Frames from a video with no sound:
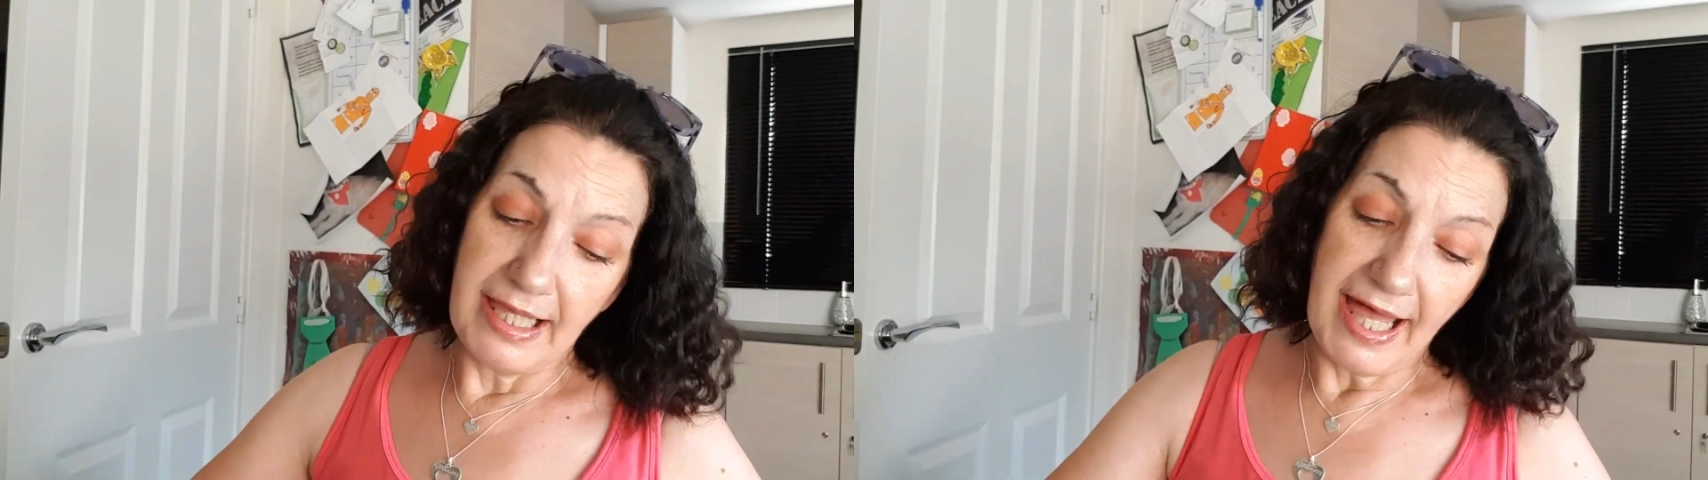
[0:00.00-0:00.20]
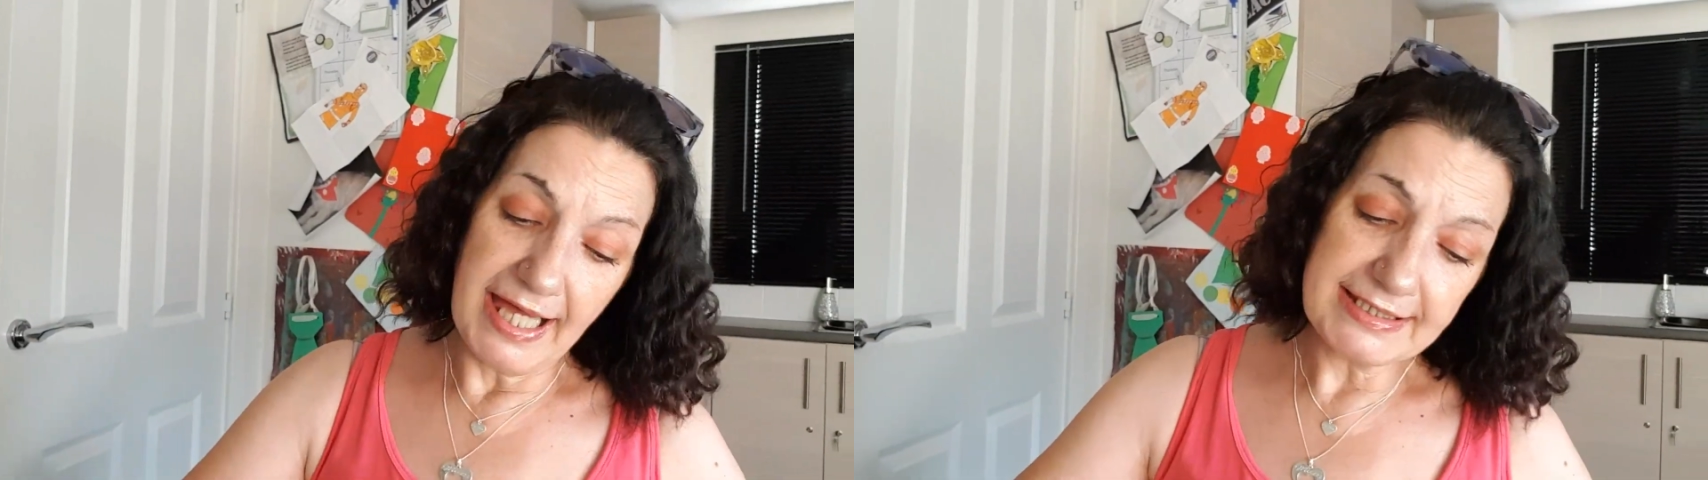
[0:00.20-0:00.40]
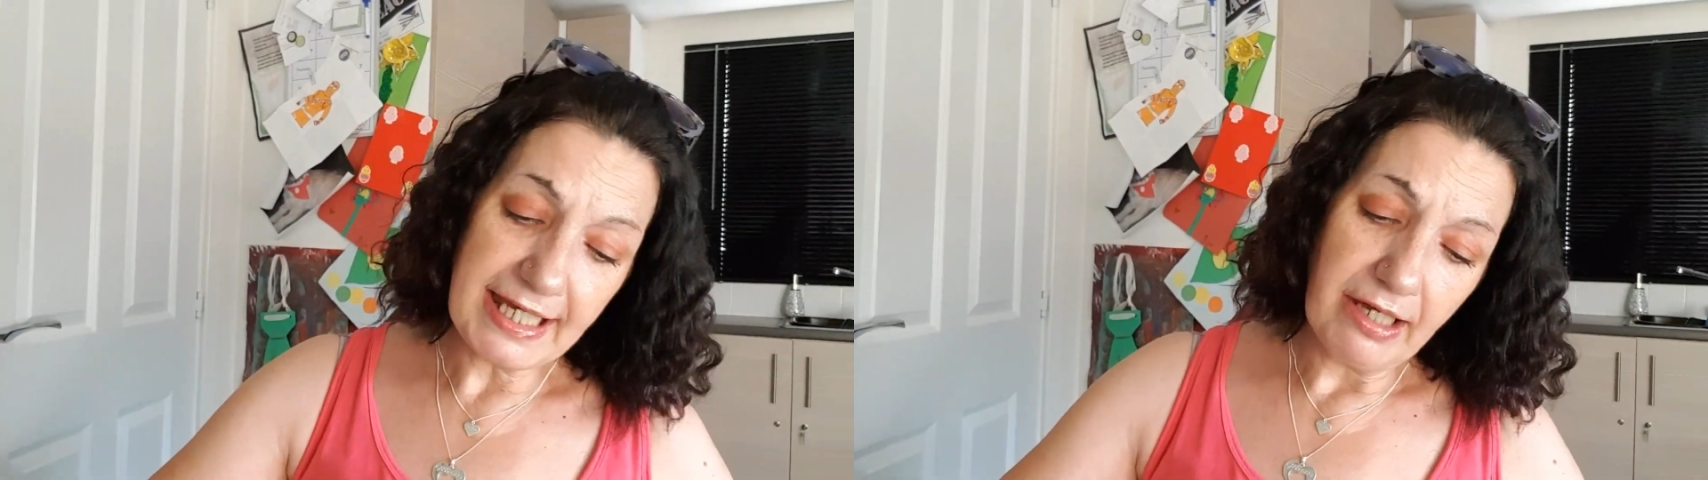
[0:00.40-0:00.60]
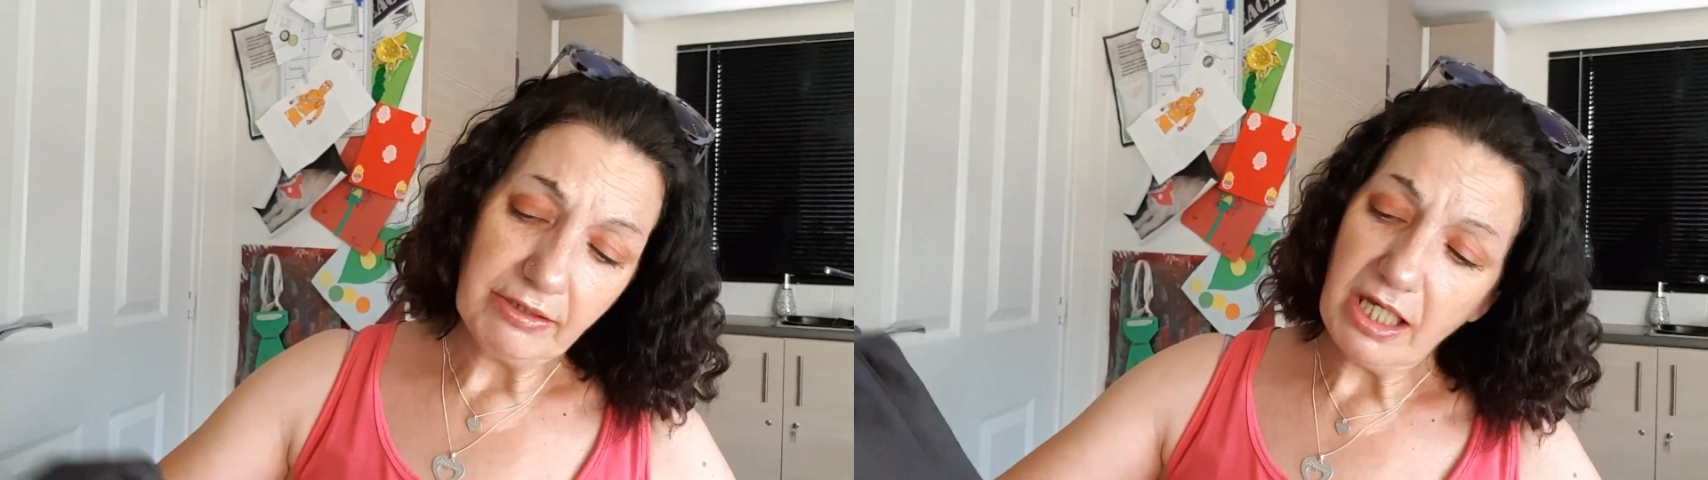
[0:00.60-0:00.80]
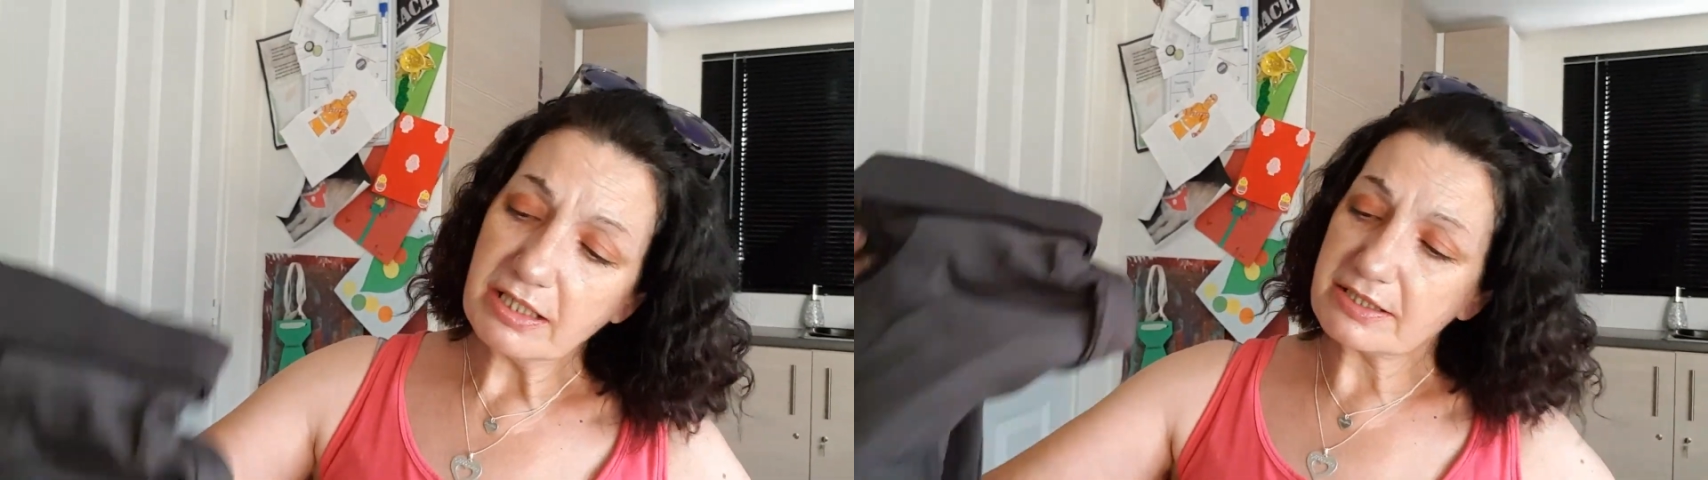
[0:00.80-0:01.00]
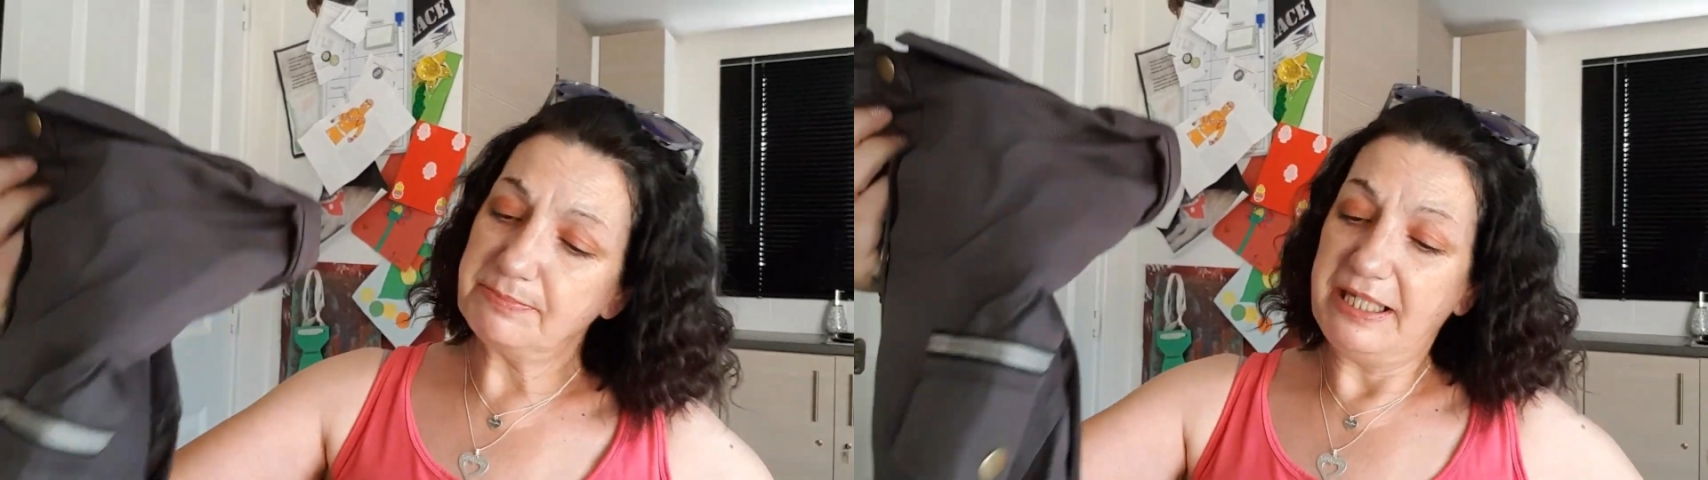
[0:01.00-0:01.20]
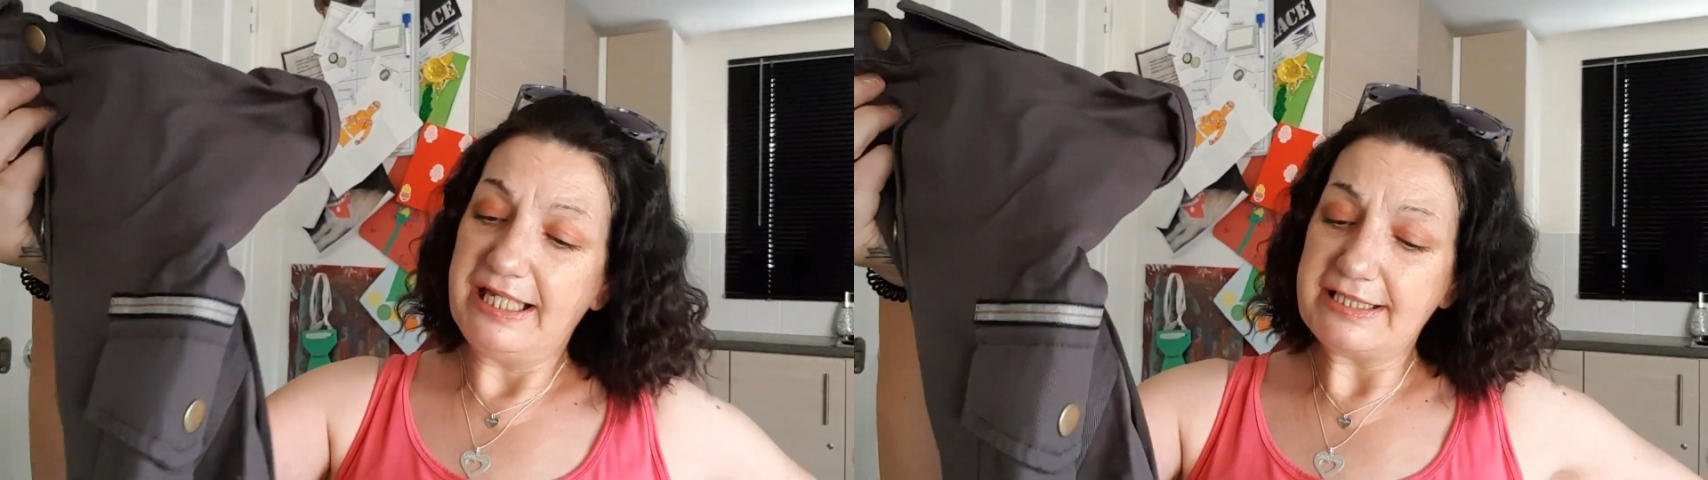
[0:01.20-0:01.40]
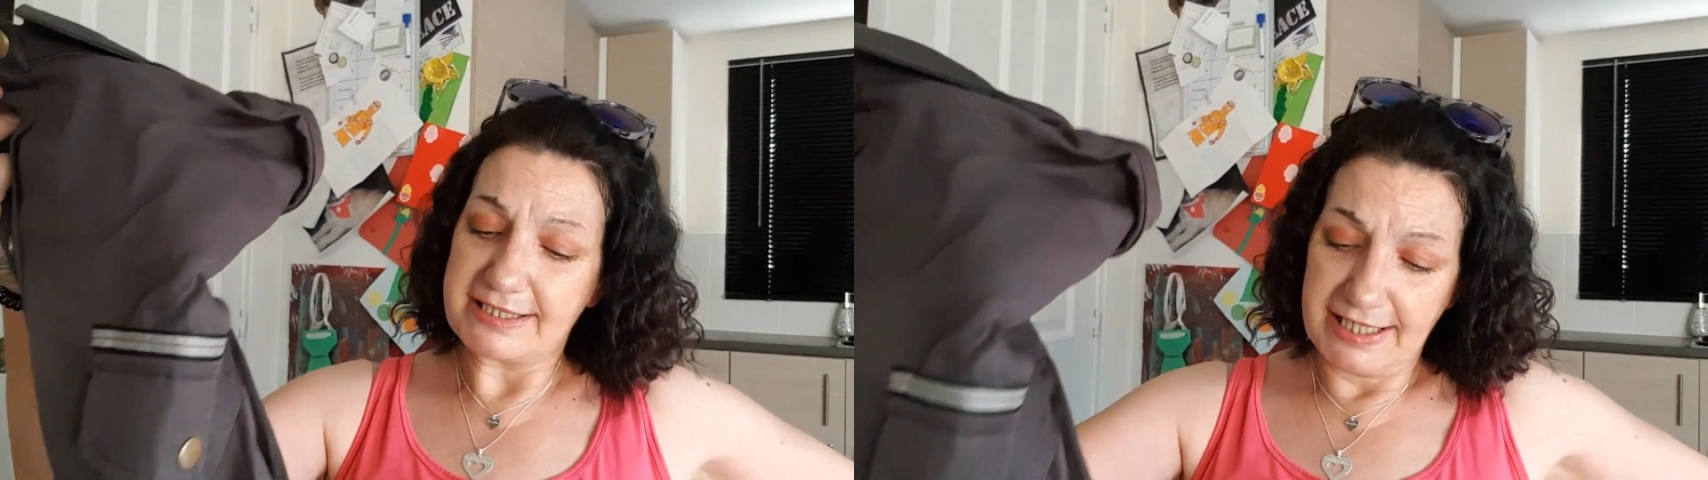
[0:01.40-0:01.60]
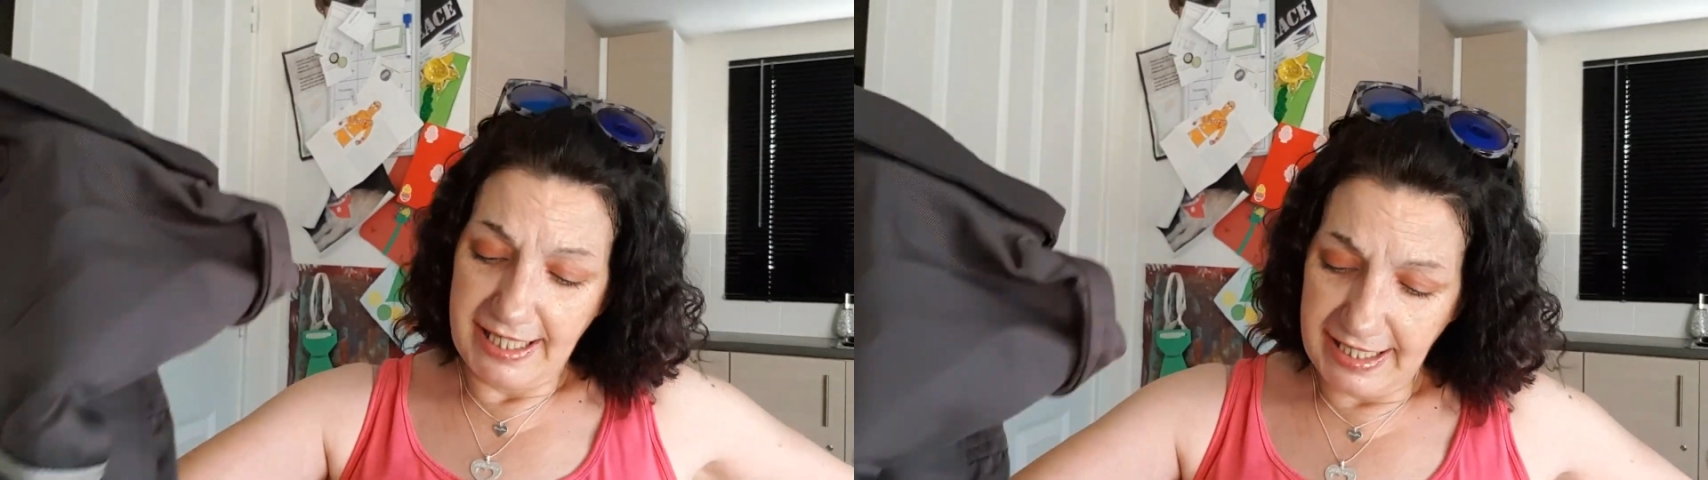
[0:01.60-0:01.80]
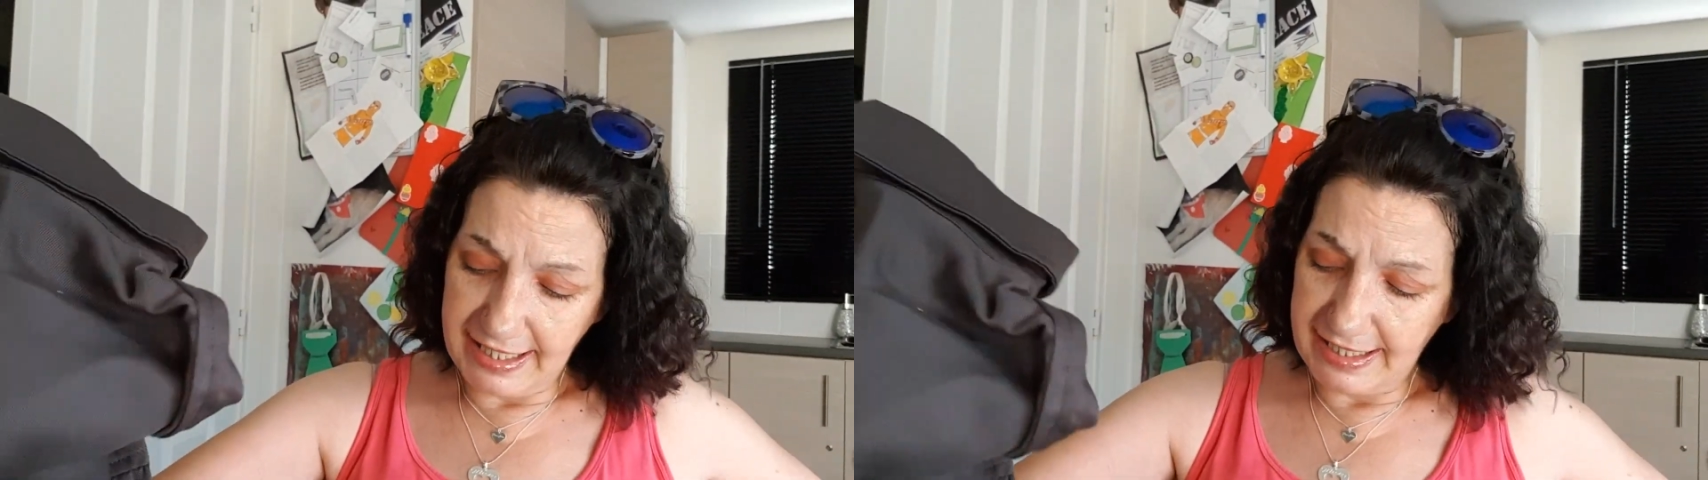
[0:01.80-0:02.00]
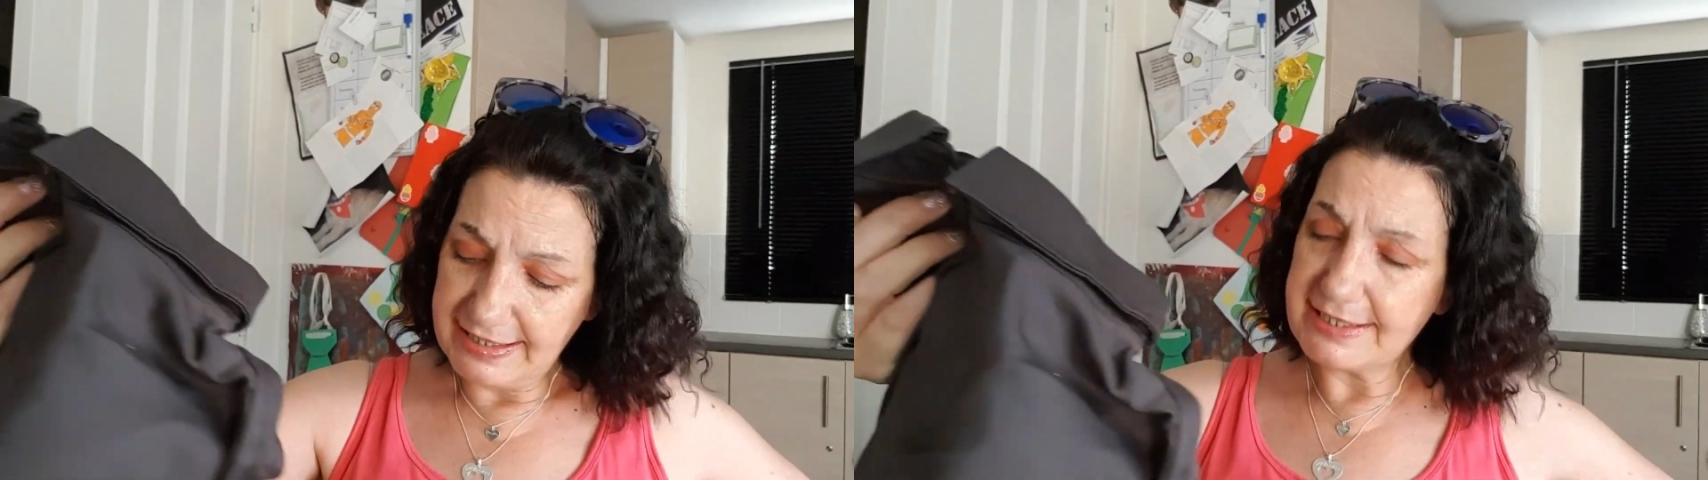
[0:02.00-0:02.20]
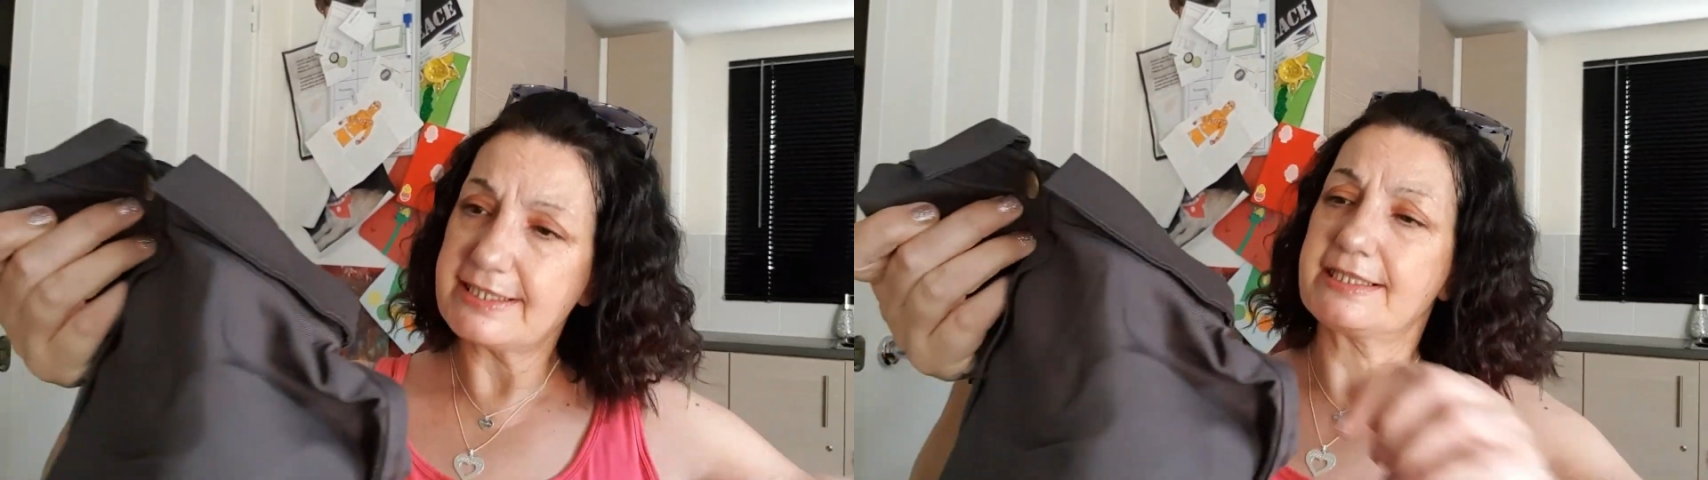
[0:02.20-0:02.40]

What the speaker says: And our last piece is,